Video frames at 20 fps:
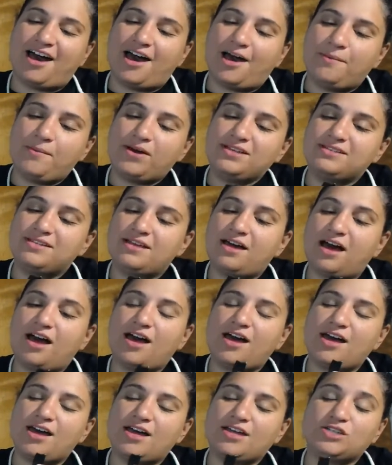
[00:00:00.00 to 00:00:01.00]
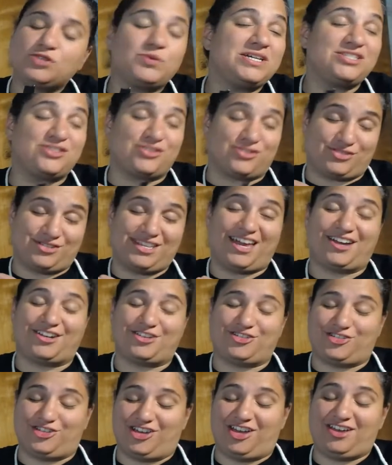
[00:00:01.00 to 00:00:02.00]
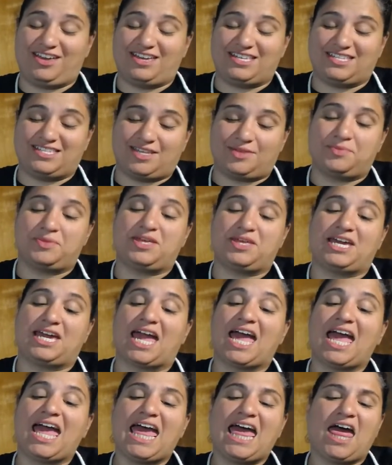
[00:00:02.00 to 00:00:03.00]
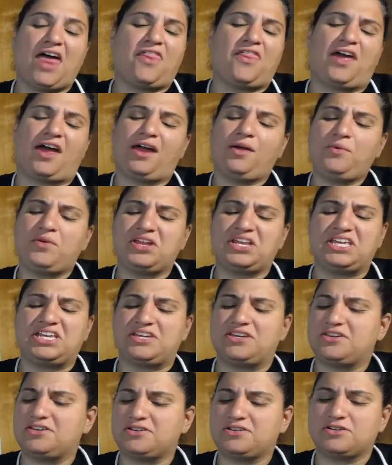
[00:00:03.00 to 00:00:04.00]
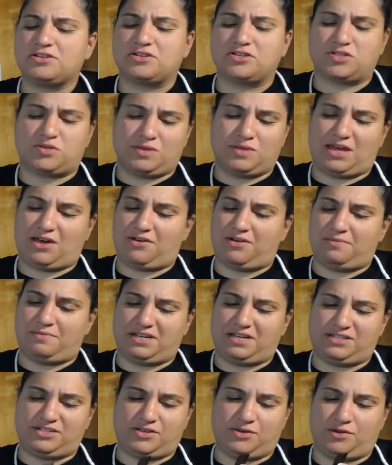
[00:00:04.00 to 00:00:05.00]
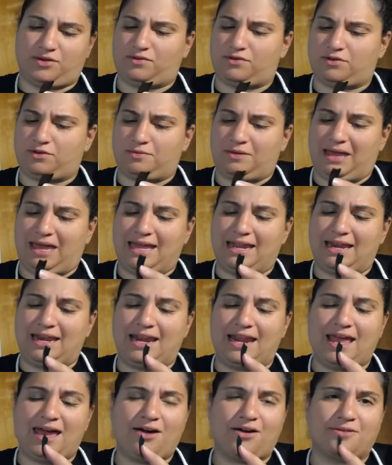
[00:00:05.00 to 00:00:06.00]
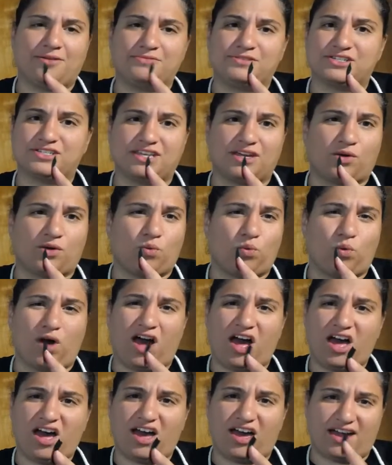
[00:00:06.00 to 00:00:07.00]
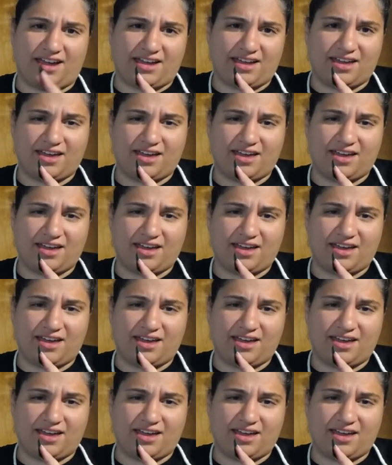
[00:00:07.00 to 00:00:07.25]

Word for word: um, uh, tweezers, actually, is something that I went years without in my sewing room. And now I'm just like, why?